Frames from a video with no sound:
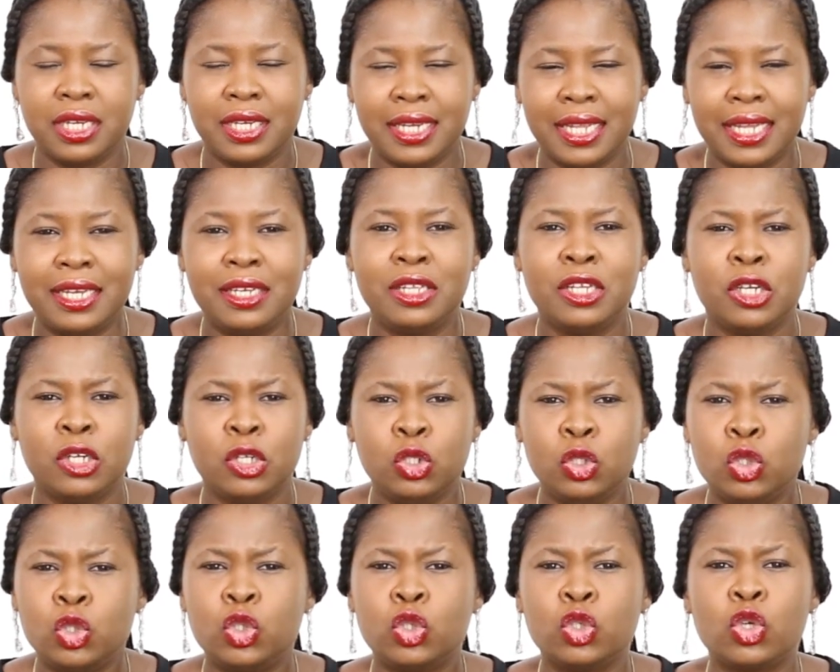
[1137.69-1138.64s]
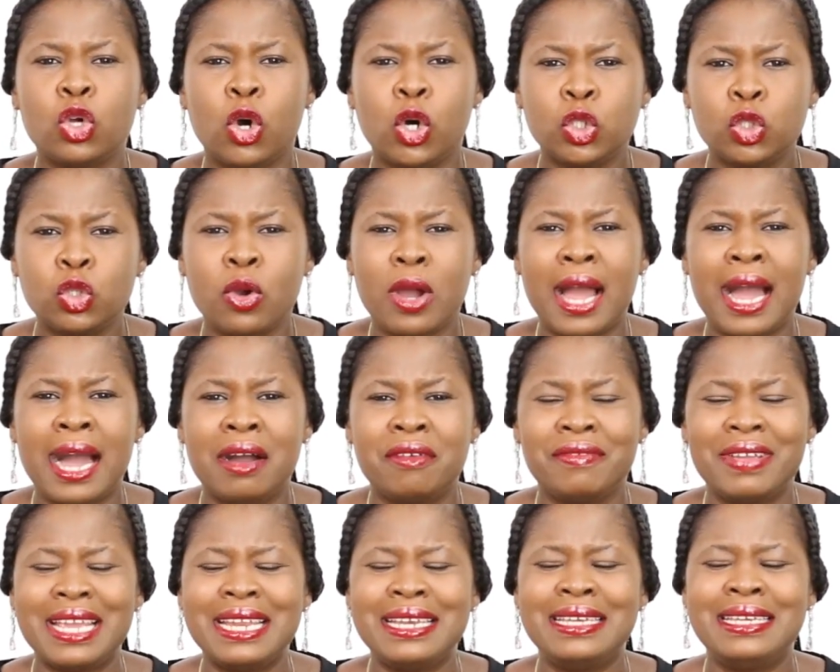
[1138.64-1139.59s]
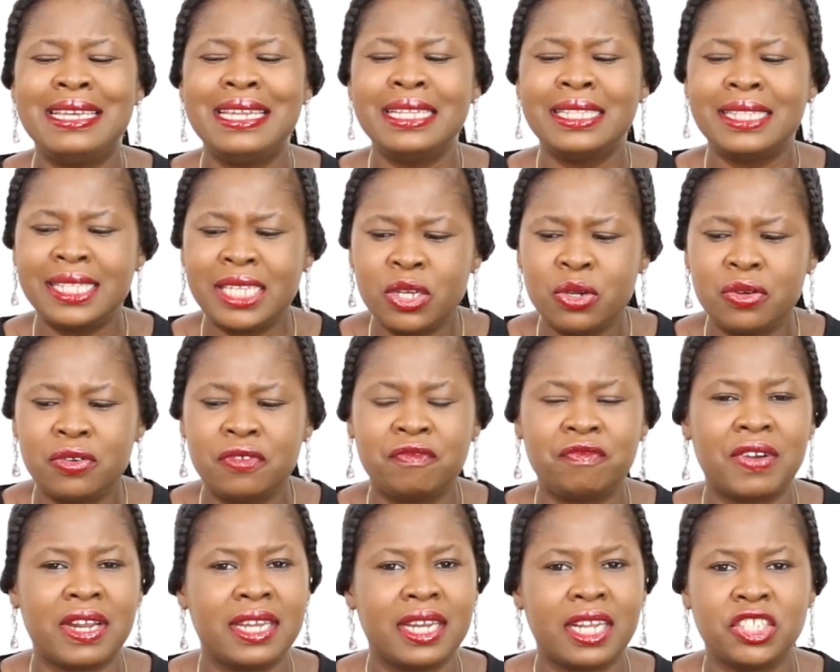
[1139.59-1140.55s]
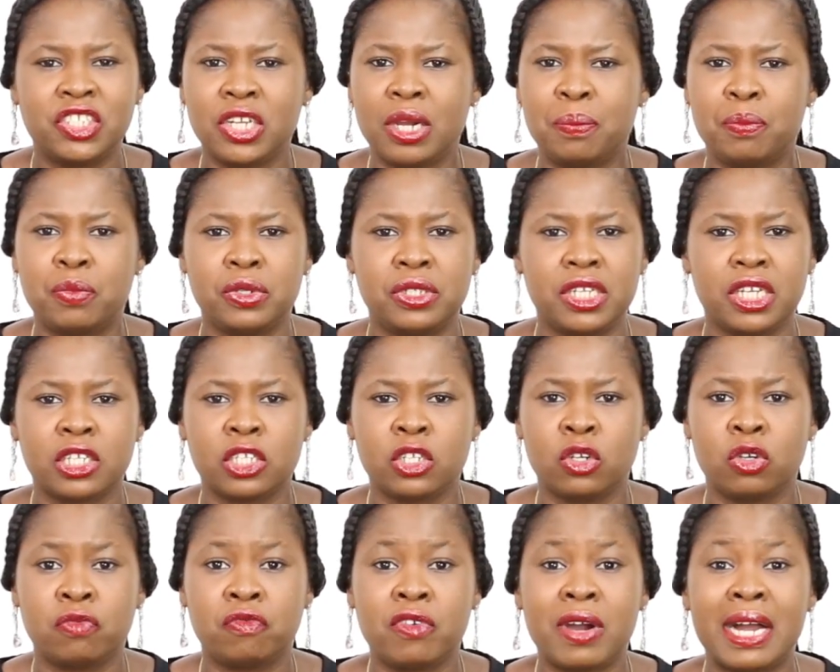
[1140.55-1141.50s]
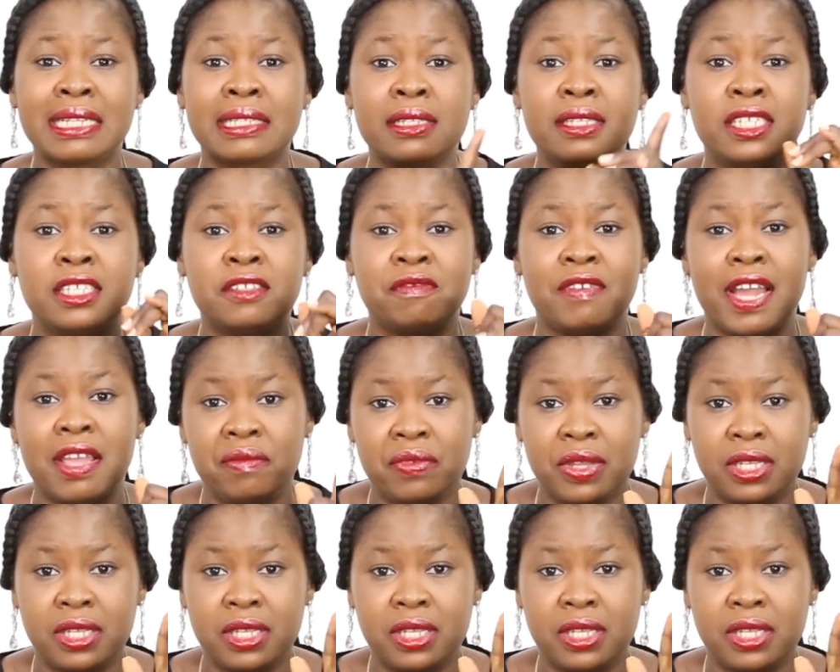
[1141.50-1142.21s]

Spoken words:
Then you should also have a detailed financial projection for at least 5